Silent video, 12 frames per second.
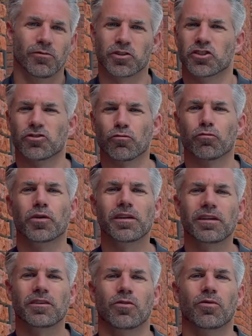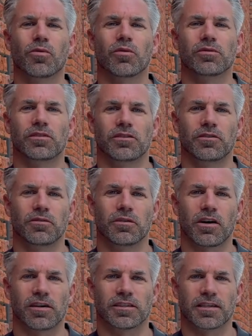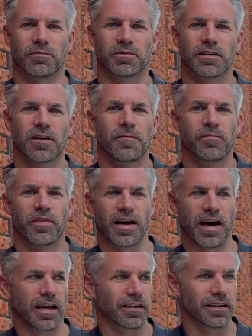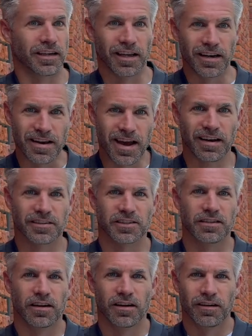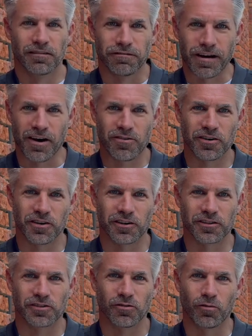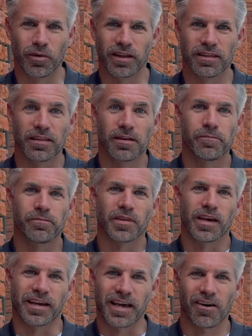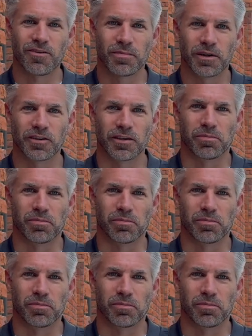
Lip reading: which is a really cool new concept that connects founders with accountability